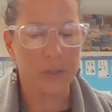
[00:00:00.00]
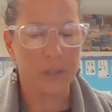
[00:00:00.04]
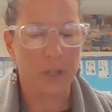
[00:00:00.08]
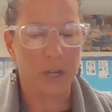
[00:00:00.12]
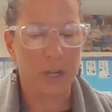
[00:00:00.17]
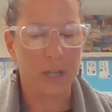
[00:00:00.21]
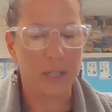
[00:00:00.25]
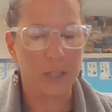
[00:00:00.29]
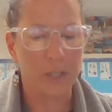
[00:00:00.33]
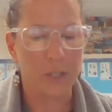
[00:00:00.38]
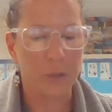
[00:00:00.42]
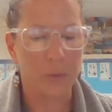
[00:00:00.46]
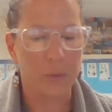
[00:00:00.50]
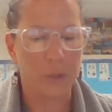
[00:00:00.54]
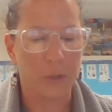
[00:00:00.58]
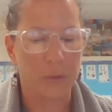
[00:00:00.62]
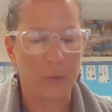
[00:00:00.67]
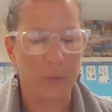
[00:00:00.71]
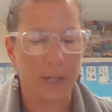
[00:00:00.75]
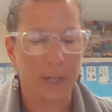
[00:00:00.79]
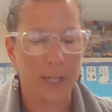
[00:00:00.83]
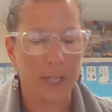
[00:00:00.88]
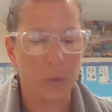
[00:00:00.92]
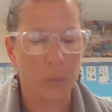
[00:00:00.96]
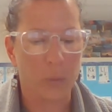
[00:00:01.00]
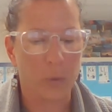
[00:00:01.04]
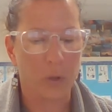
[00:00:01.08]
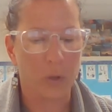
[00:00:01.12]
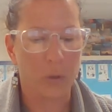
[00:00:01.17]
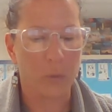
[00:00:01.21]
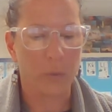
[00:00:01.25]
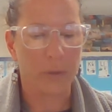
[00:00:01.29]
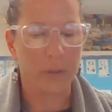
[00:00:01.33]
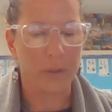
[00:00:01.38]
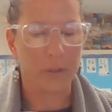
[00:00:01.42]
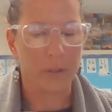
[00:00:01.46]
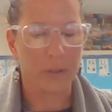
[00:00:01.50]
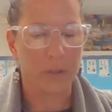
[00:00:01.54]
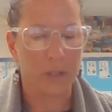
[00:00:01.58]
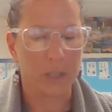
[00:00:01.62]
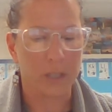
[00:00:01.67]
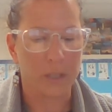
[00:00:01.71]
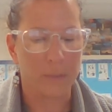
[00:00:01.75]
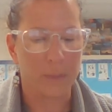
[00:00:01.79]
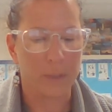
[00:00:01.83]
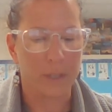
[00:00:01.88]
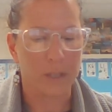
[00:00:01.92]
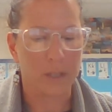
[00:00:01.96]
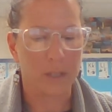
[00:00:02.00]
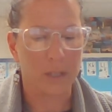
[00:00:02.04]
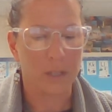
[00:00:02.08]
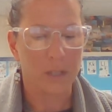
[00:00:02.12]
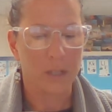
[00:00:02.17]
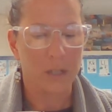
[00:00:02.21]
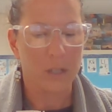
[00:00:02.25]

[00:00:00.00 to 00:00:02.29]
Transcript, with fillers: got into a great quarrel with her husband.